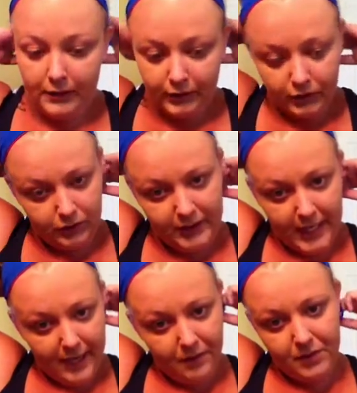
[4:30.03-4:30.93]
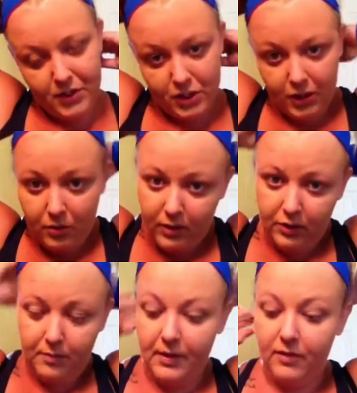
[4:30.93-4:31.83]
So today I want to show you a
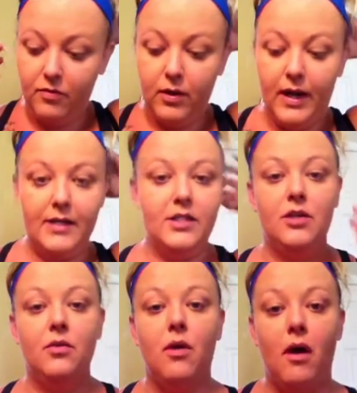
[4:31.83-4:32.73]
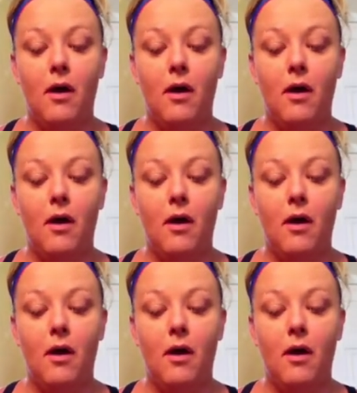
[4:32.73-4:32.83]
little bit of what I do.